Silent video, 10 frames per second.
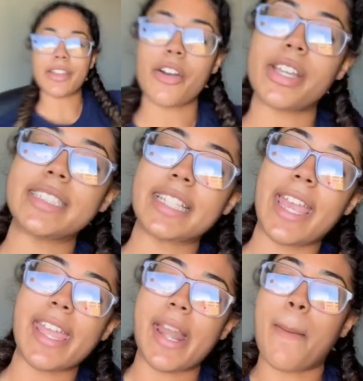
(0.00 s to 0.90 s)
it's
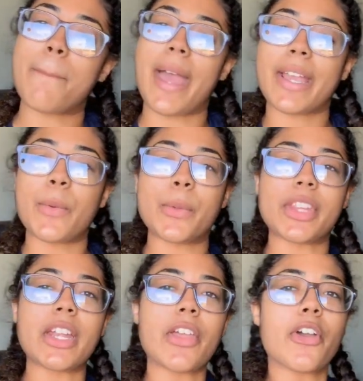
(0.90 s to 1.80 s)
Kae and I'm back with
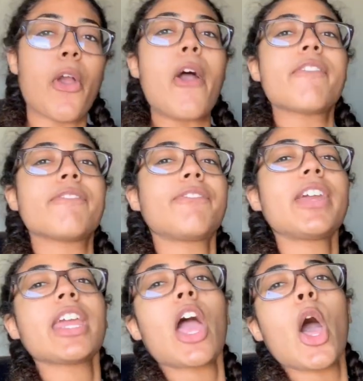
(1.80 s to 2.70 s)
another
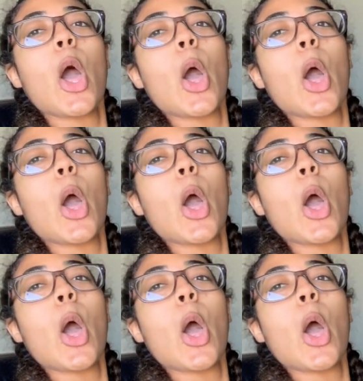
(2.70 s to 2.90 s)
video.